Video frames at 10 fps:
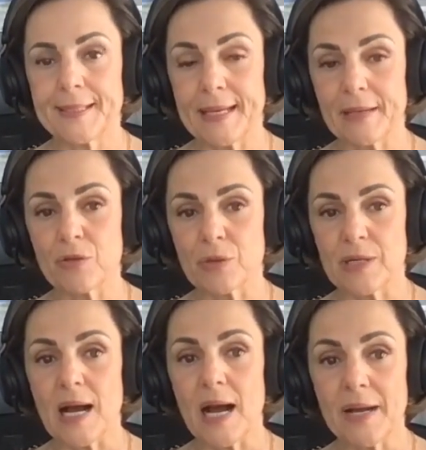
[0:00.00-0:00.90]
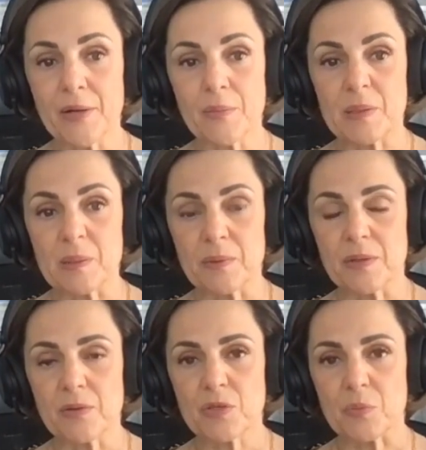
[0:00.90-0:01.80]
and or hire people
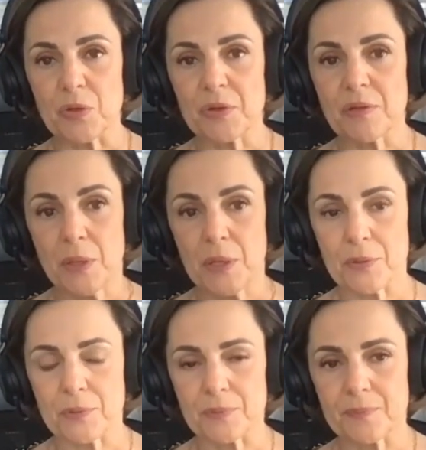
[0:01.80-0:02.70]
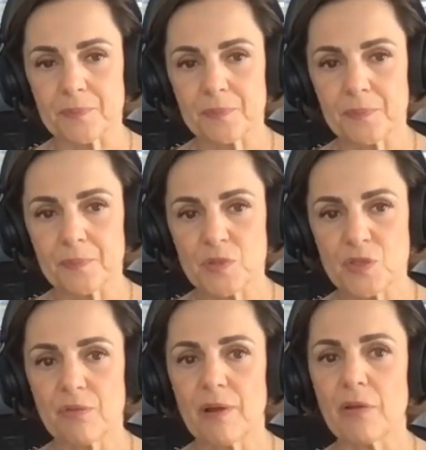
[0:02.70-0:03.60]
that are smarter than you.
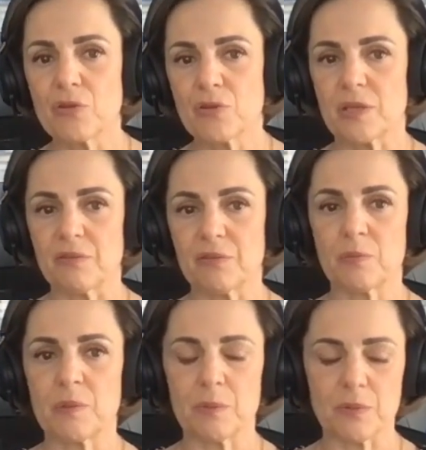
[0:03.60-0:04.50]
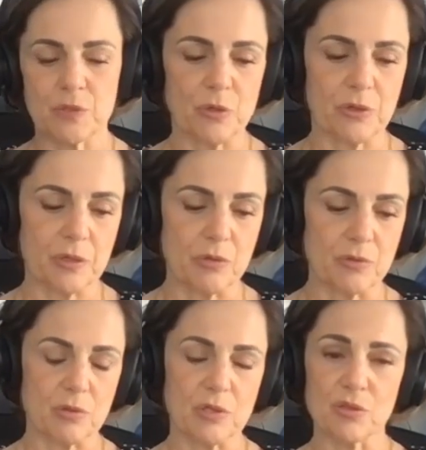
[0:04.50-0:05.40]
Surround yourself with people smarter than you.
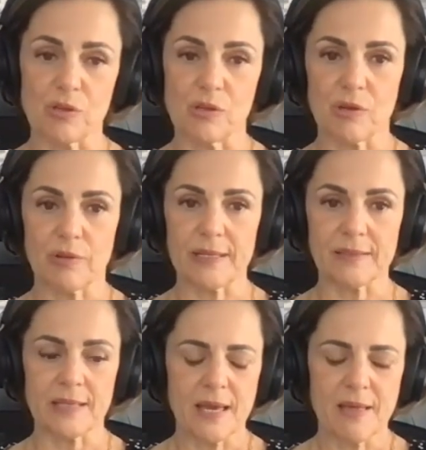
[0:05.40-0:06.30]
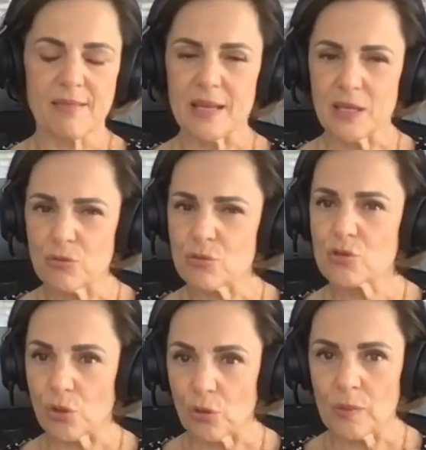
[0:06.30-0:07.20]
So these are all great. Thank you
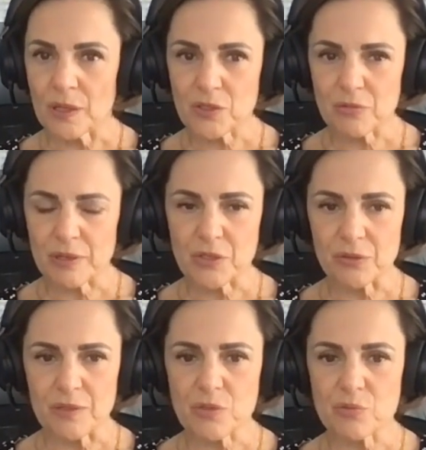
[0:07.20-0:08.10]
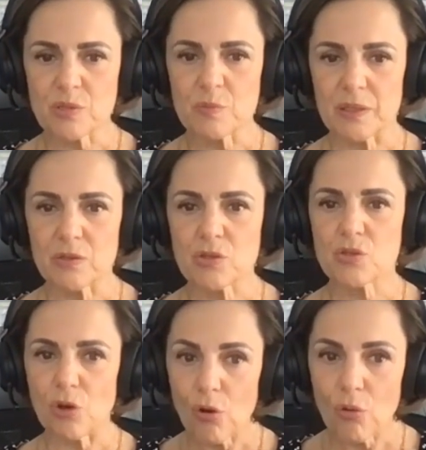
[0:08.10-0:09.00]
so much, Rachel. This has been
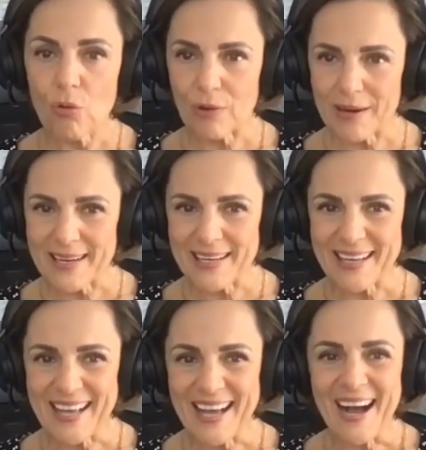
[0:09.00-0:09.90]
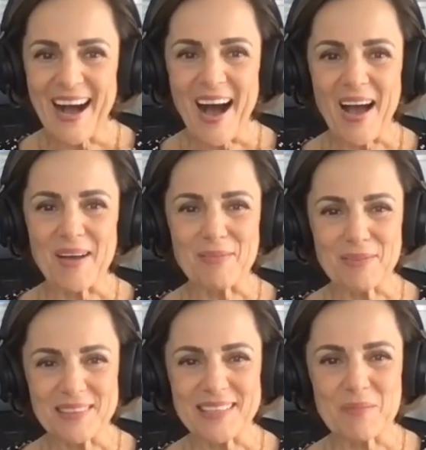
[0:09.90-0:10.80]
so great. I
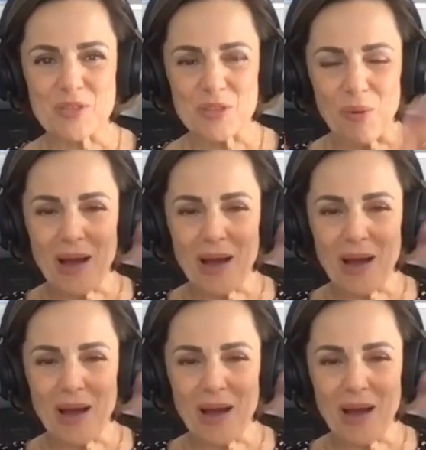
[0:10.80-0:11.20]
really am so